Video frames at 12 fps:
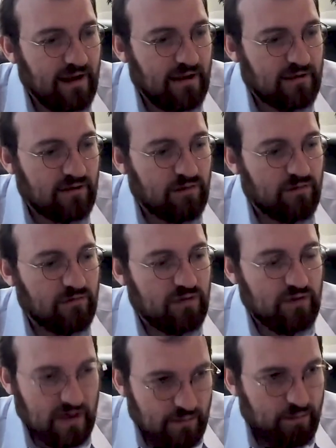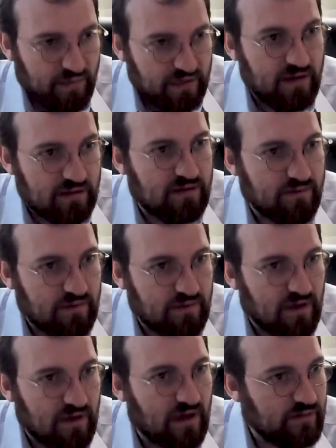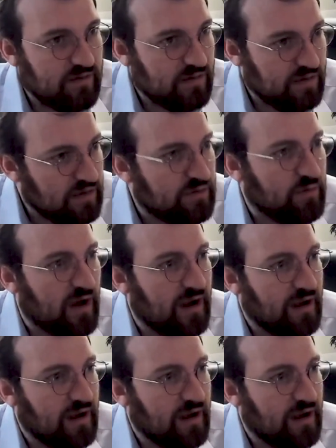So you get billions of customers this way.